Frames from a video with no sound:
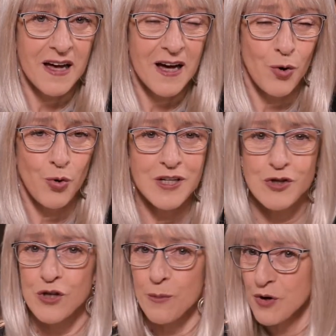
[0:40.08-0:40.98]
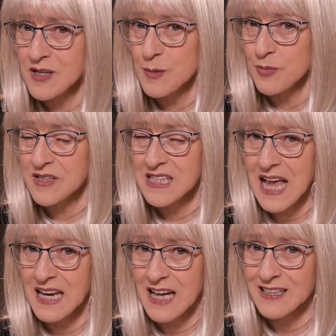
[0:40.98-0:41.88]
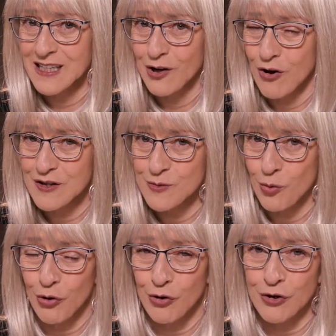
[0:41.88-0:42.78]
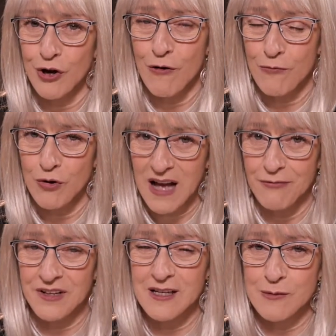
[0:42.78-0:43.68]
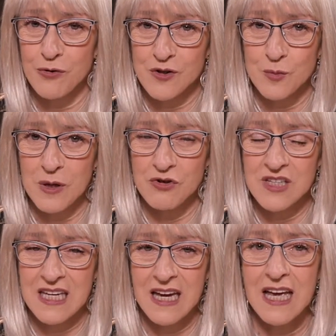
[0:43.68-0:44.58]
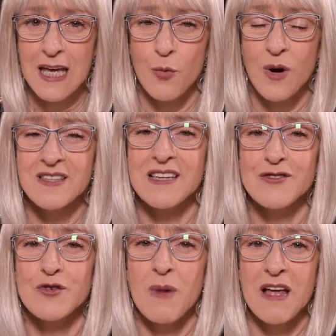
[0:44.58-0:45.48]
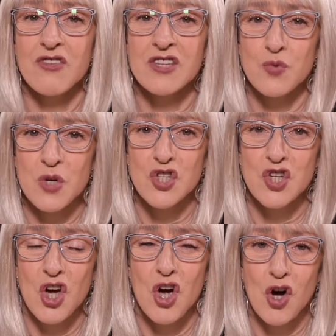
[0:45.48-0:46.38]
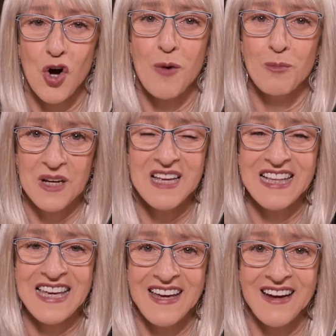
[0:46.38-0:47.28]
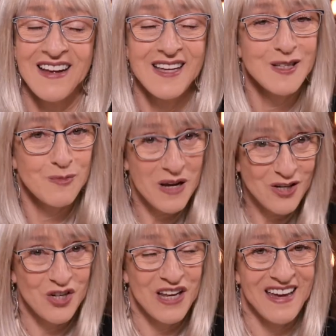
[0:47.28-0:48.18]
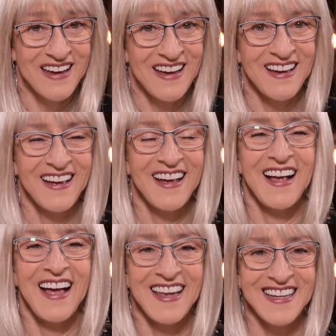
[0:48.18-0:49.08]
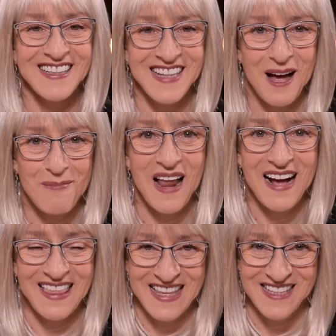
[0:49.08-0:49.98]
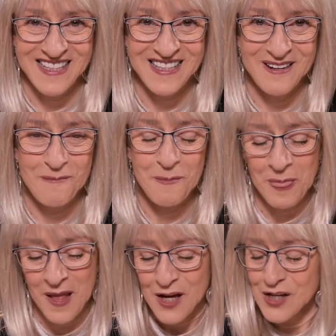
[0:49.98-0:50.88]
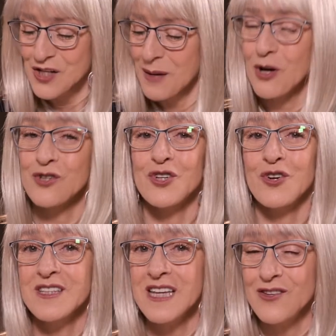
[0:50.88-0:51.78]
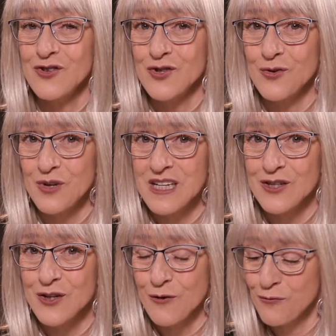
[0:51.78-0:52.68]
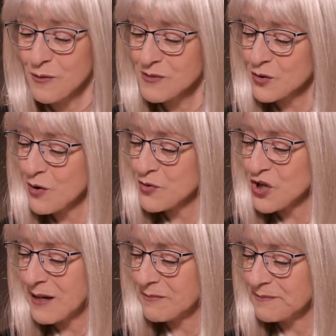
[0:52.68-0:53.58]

according to the principles laid out in God's Word for covenant prosperity. He wants us to make the switch completely, especially at a time like this. So I'm going to continue to read to you from Scripture.